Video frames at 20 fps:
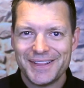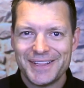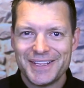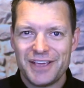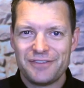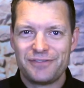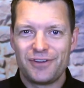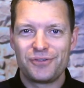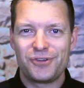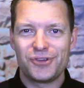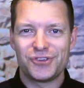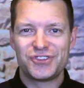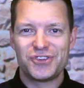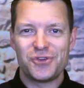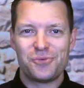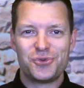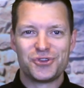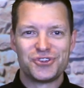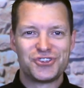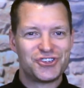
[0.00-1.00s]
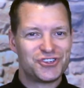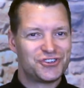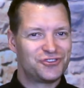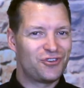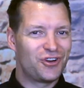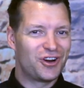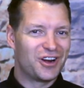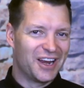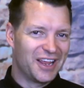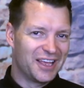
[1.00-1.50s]
If I've got someone
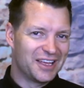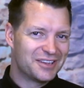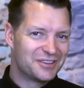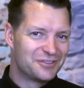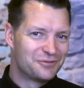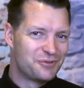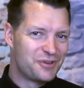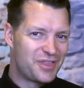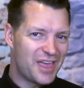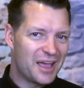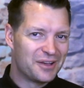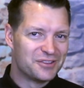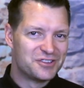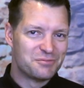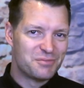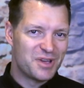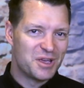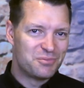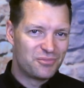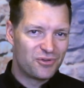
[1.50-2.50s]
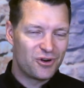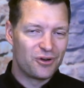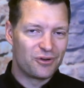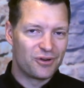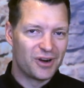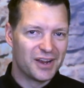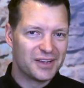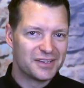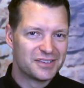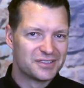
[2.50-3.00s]
struggling with how to make
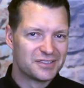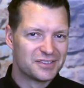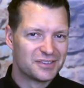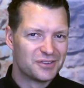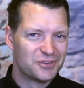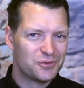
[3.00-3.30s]
progress,